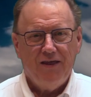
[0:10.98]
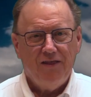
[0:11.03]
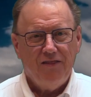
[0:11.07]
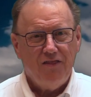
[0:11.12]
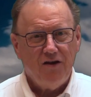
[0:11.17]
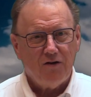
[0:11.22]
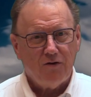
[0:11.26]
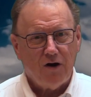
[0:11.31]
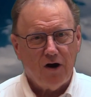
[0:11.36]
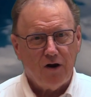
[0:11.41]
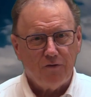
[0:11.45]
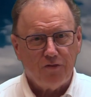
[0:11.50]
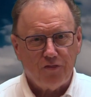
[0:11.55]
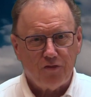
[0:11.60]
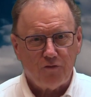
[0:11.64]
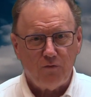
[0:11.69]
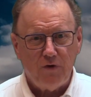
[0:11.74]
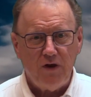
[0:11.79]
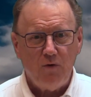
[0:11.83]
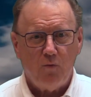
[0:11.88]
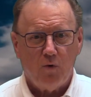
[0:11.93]
There are
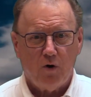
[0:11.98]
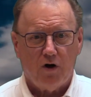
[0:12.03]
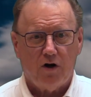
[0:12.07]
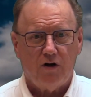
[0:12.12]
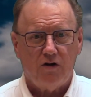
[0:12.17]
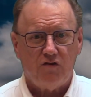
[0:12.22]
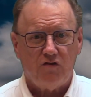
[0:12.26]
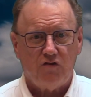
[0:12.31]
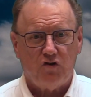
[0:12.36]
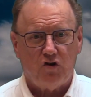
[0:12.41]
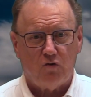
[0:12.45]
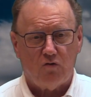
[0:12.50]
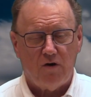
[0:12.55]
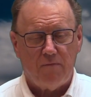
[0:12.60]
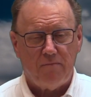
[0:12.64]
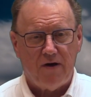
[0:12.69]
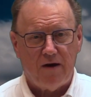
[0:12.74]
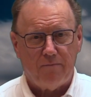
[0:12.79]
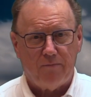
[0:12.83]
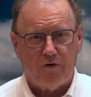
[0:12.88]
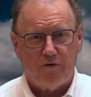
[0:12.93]
three words to
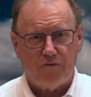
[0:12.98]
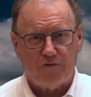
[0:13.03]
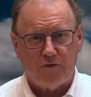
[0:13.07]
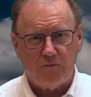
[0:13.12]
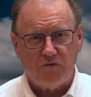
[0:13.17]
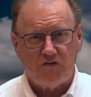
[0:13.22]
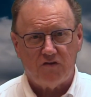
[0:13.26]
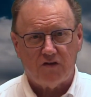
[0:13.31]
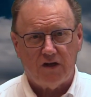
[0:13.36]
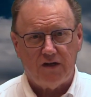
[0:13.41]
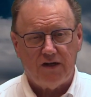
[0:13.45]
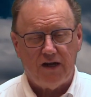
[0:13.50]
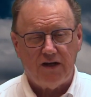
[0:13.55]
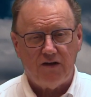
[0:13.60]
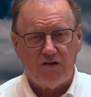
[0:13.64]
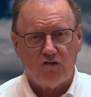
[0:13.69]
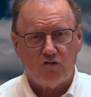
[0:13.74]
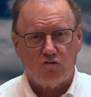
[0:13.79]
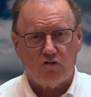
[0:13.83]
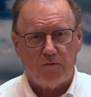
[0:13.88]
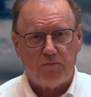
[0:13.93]
remember from Sunday
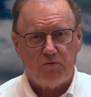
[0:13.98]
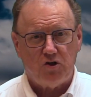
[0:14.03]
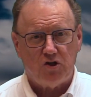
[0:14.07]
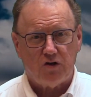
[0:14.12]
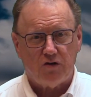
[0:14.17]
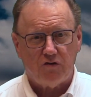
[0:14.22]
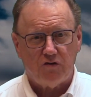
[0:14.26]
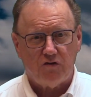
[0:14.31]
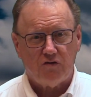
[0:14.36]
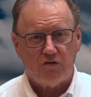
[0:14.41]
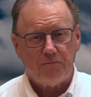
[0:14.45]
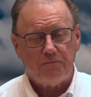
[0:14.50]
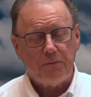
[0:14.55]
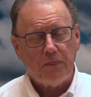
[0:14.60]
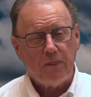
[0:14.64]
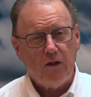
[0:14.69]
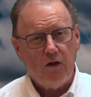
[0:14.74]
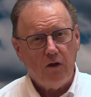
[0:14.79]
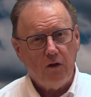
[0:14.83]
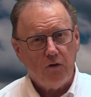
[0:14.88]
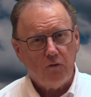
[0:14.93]
scriptures
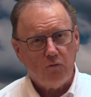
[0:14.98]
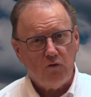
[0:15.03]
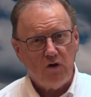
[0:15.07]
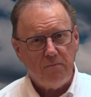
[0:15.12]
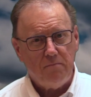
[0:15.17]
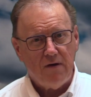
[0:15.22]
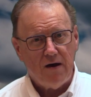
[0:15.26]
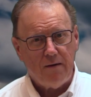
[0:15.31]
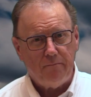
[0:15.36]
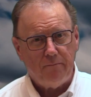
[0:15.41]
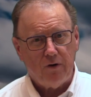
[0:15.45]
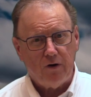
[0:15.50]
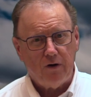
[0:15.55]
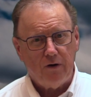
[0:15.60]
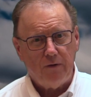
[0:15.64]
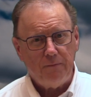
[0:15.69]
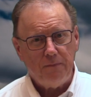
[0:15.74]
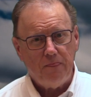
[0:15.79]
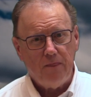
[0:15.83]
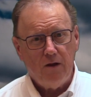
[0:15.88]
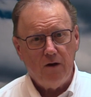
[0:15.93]

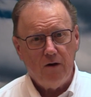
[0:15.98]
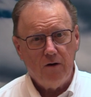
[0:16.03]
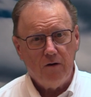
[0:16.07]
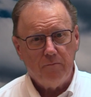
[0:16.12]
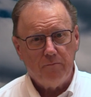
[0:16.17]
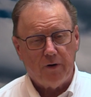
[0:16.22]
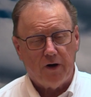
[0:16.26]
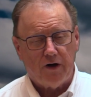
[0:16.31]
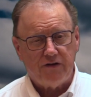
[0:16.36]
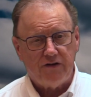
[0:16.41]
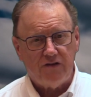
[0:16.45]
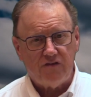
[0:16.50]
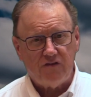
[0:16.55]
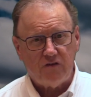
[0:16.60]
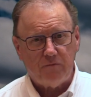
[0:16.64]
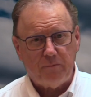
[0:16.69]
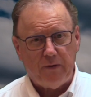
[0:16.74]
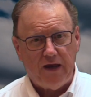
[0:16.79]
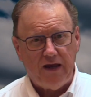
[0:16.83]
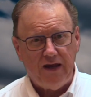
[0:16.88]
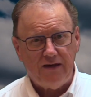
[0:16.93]
remember,
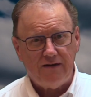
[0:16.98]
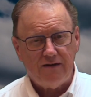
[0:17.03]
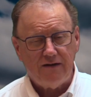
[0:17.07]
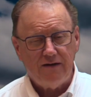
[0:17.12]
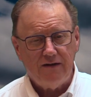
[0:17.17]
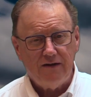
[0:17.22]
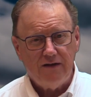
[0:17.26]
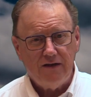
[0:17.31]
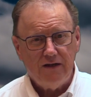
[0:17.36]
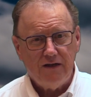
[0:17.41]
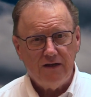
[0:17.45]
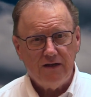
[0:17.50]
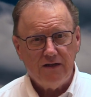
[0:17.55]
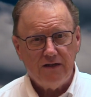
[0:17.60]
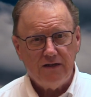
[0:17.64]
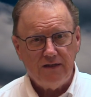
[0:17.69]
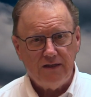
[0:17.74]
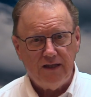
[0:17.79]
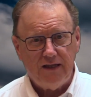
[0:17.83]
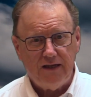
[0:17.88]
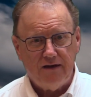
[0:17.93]
participate,
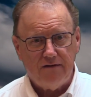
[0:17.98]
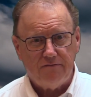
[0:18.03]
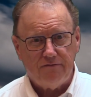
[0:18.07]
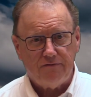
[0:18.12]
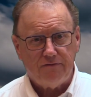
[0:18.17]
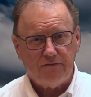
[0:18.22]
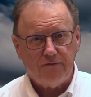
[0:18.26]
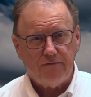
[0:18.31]
live.